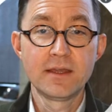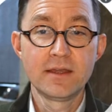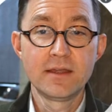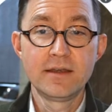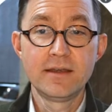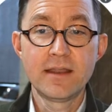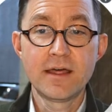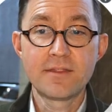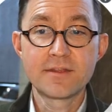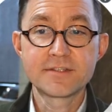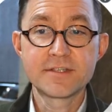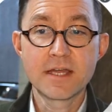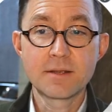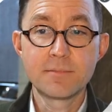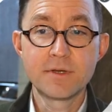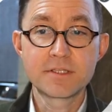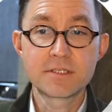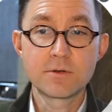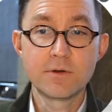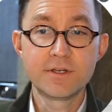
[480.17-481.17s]
Now the
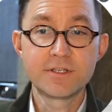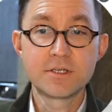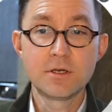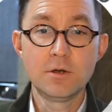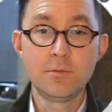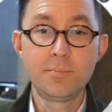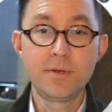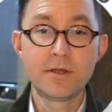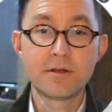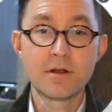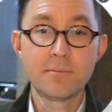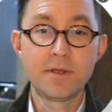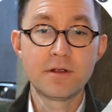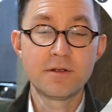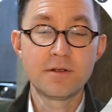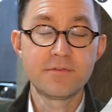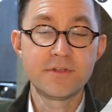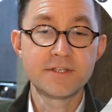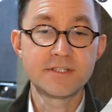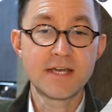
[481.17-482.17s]
segment's going to appear up here
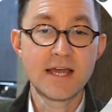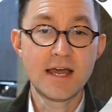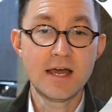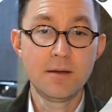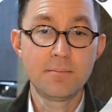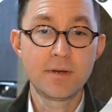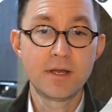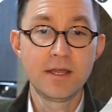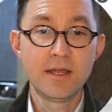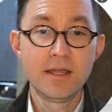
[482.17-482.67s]
at the top.